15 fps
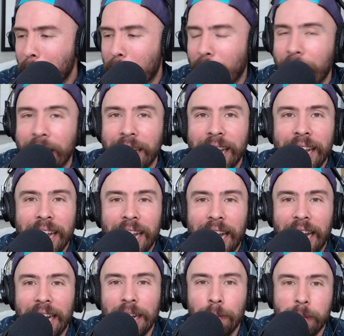But
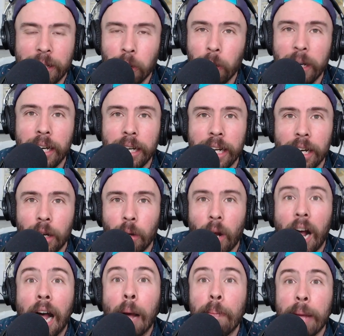um, story, you know,
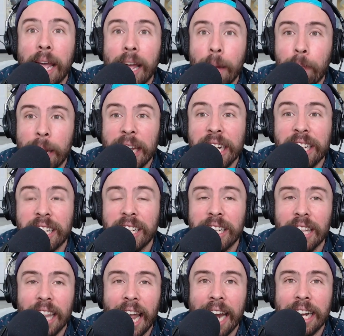op-ed
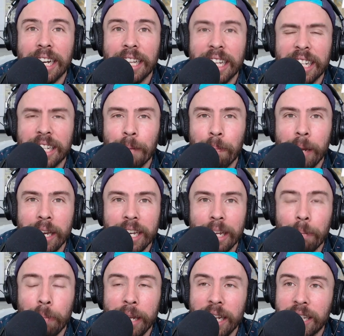pieces like this,
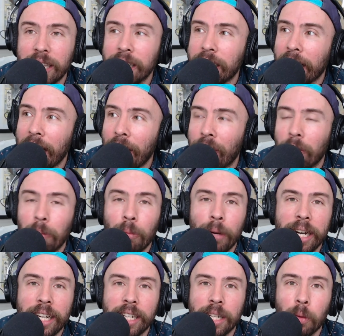opinion pieces like from
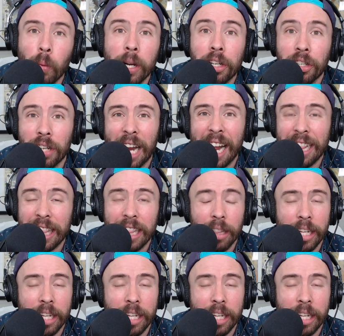Reason, which I,